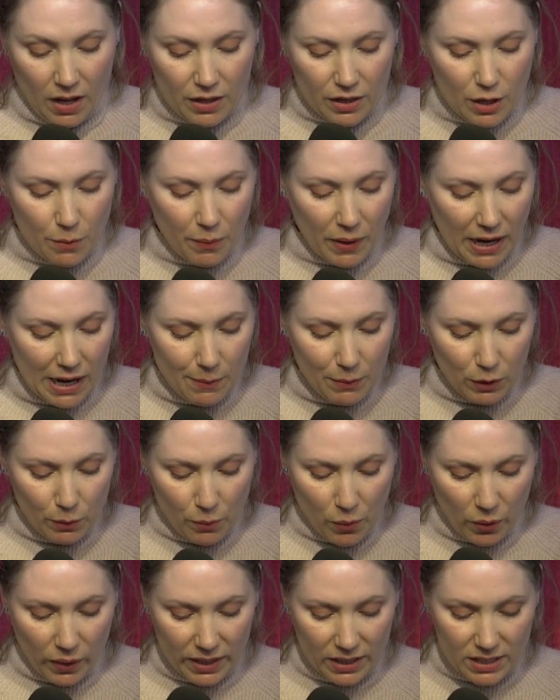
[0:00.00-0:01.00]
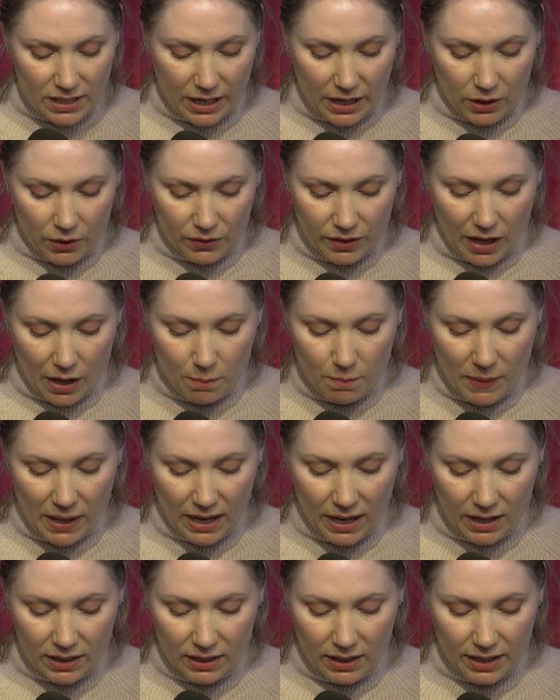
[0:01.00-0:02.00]
The Bible points out that
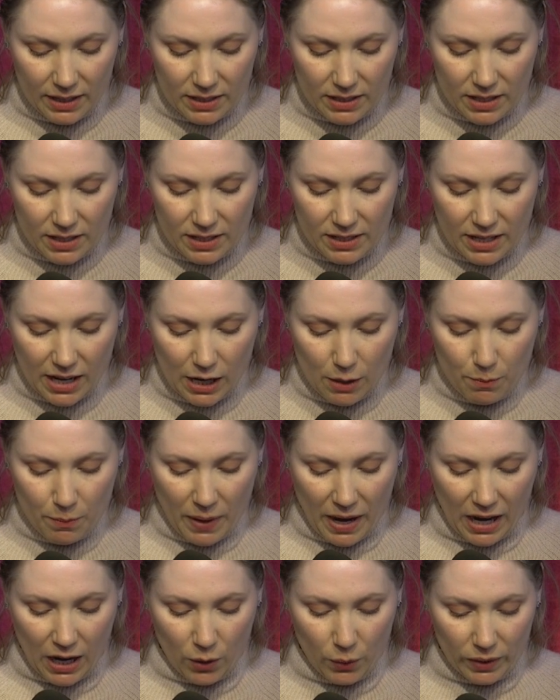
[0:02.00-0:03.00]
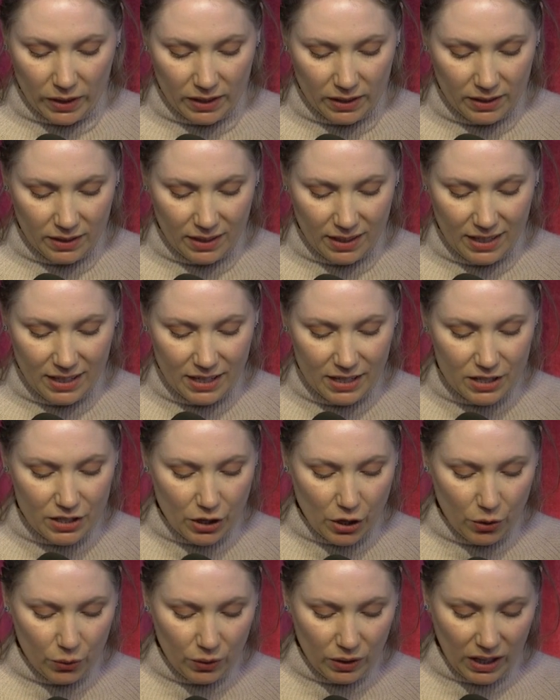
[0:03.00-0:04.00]
man has the same power in his
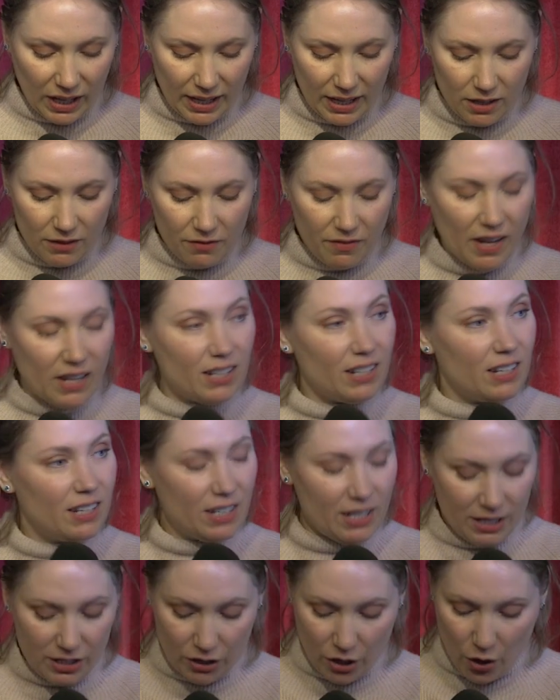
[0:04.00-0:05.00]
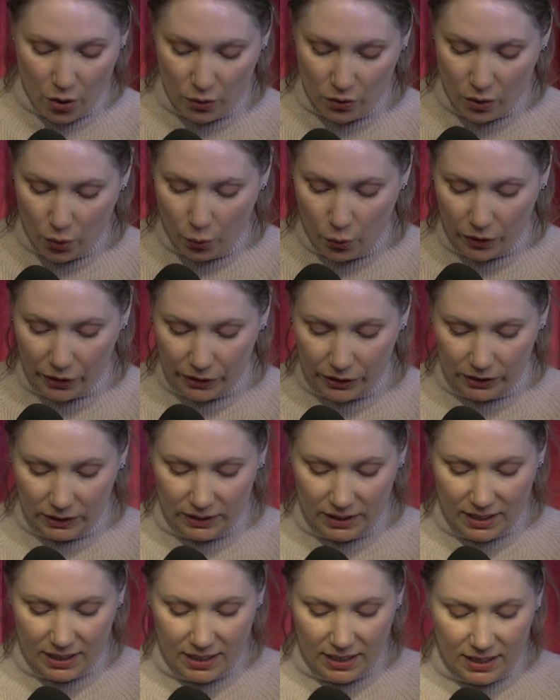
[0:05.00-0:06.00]
own life and in his own
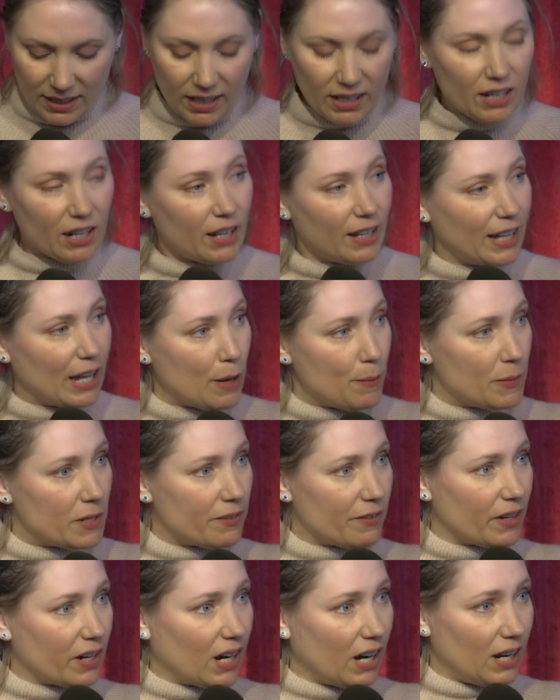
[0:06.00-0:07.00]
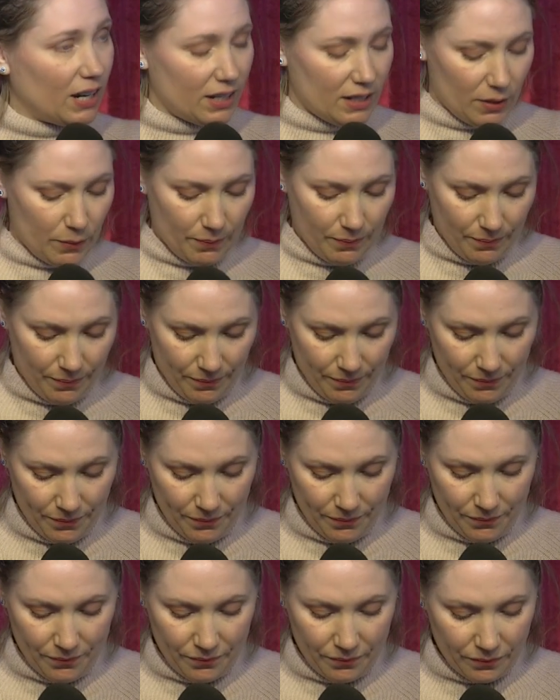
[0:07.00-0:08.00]
world that it claims for God.
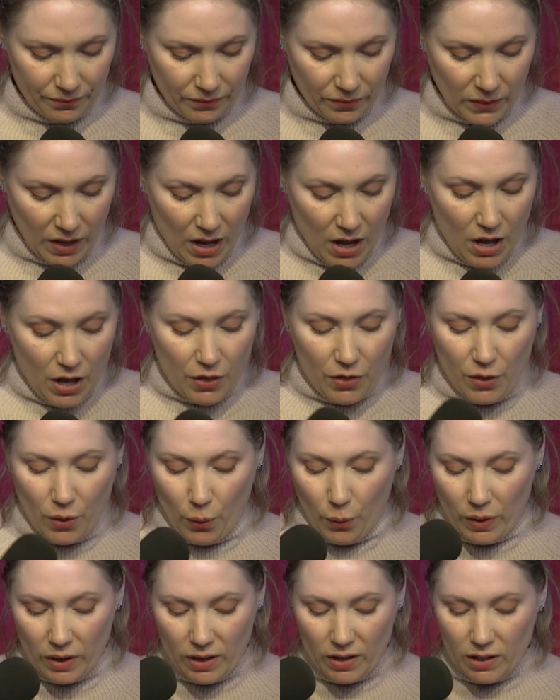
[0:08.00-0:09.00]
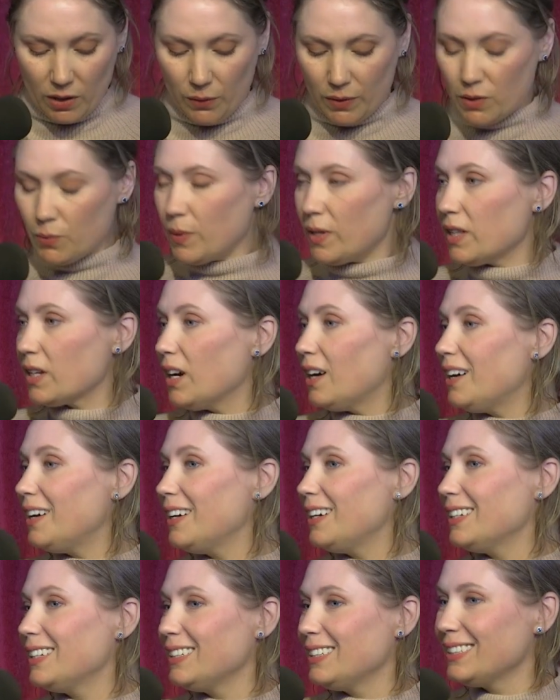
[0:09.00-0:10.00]
The Word was with
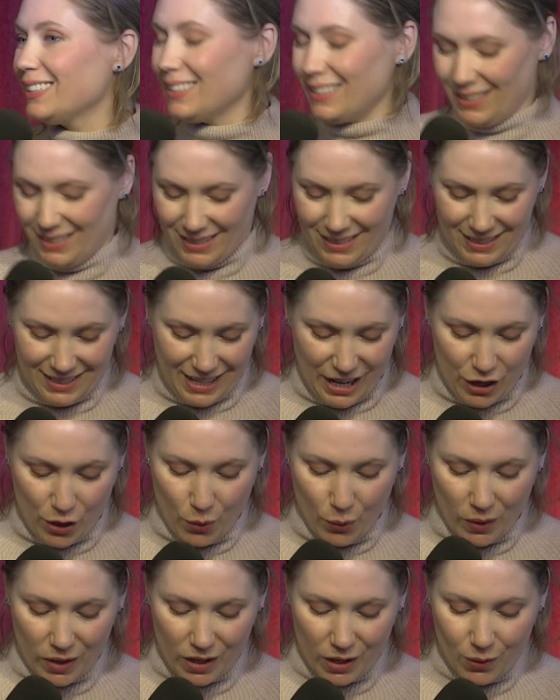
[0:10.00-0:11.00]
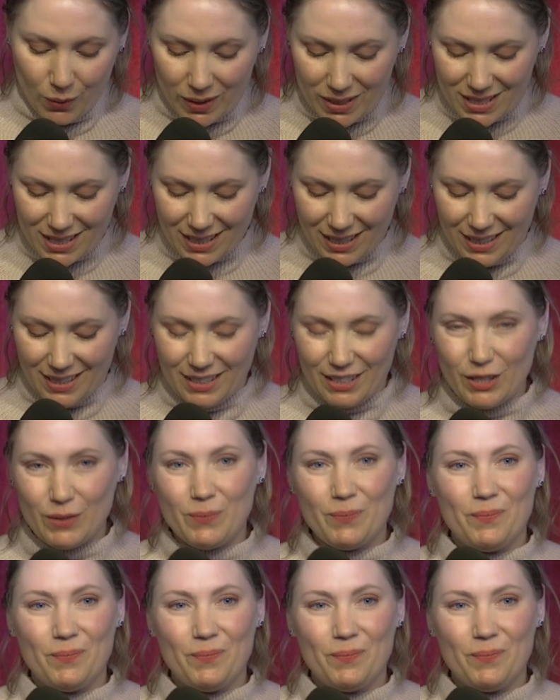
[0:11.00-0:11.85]
God, and the Word was God.